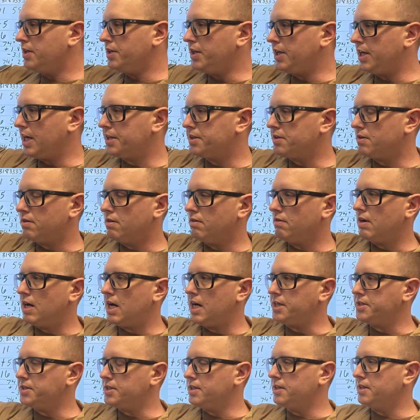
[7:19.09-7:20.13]
and you got the
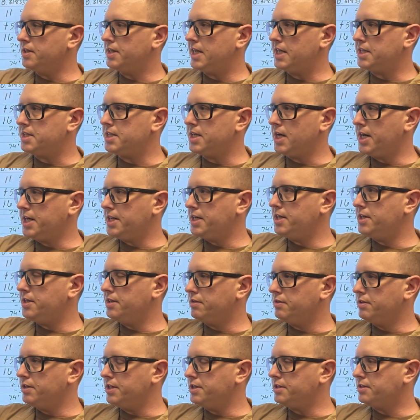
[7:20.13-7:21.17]
horizon. That's 90
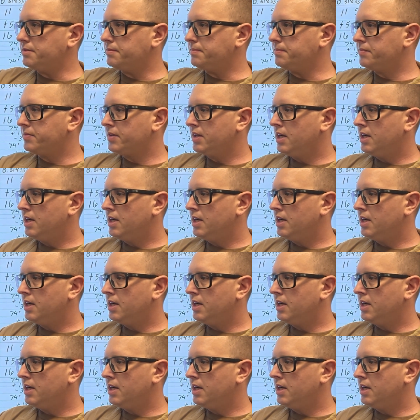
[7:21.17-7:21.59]
degrees.